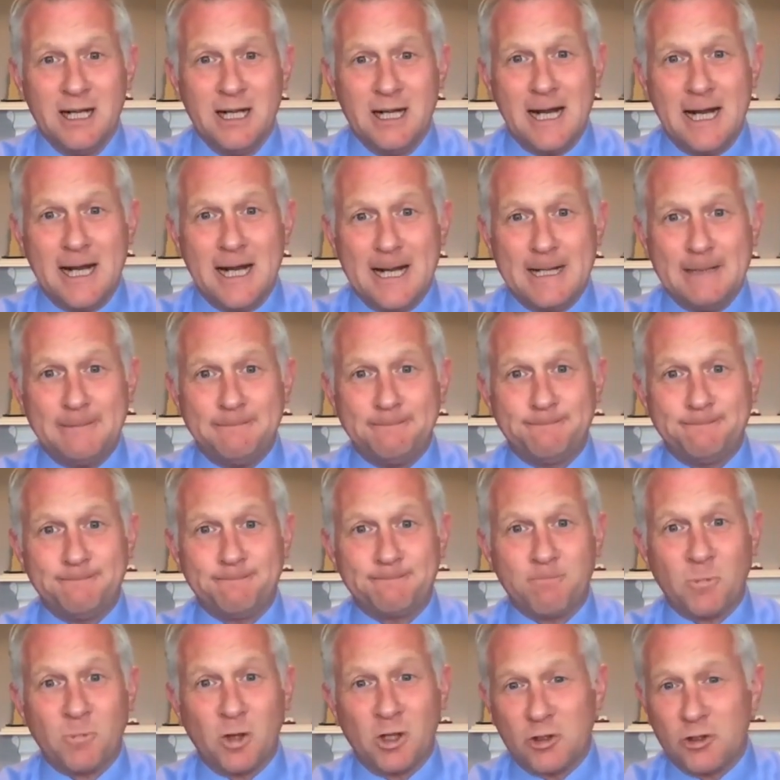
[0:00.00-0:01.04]

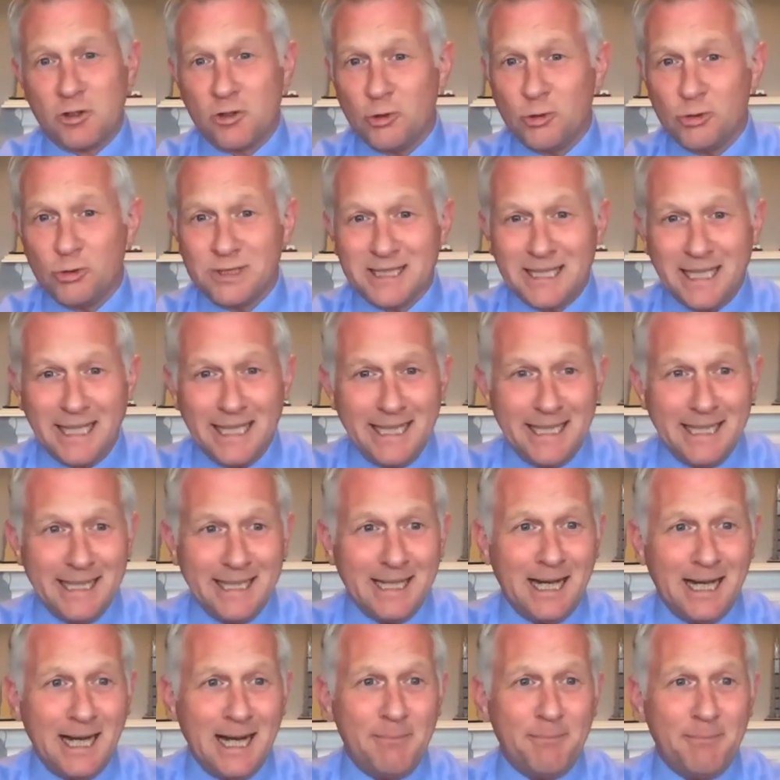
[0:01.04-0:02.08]
The Cruel Sea,
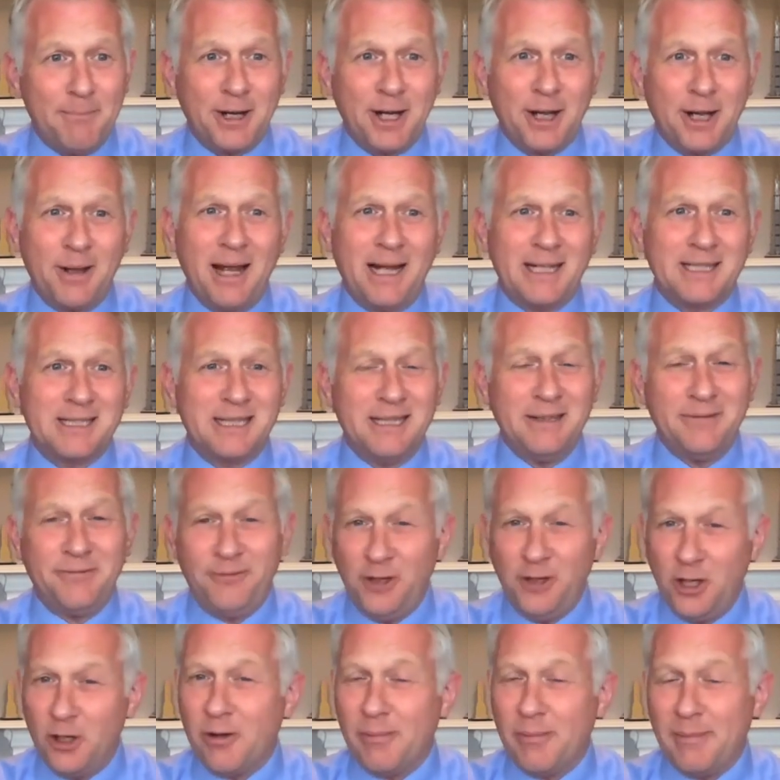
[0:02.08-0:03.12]
but actually
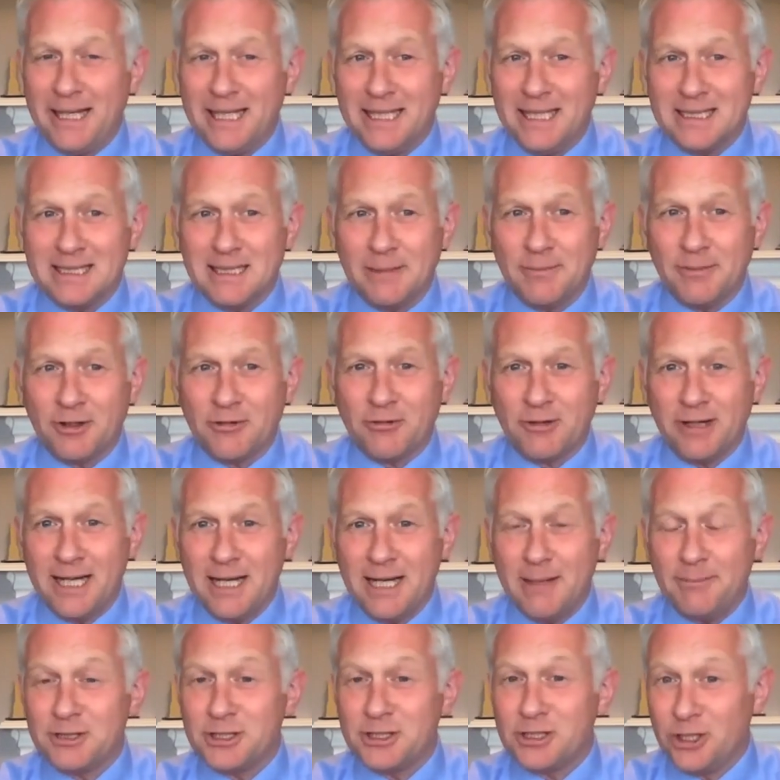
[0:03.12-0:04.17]
Fury made it into number 3, and
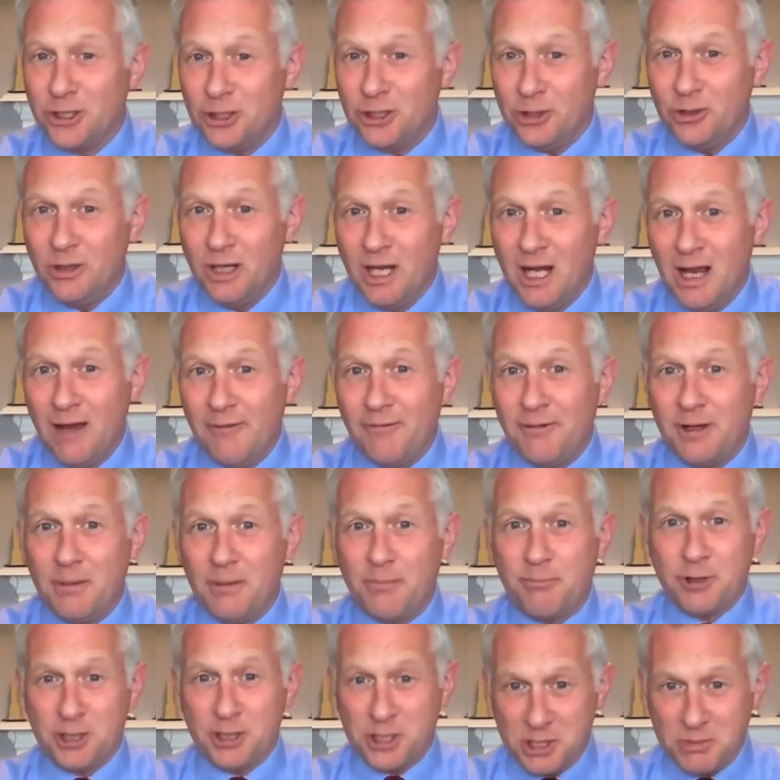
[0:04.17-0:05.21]
number 2 for the
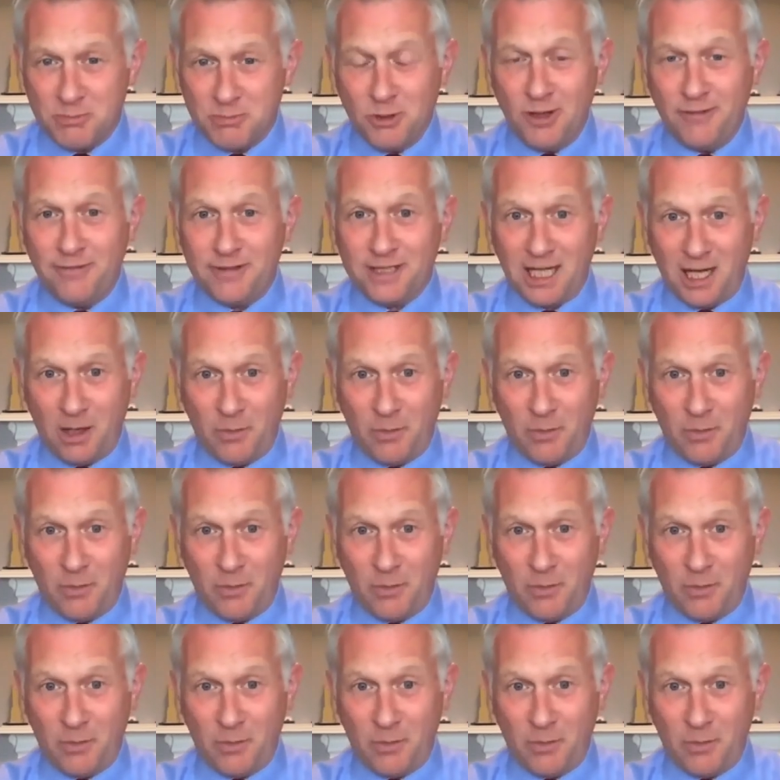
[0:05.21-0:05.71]
British movies.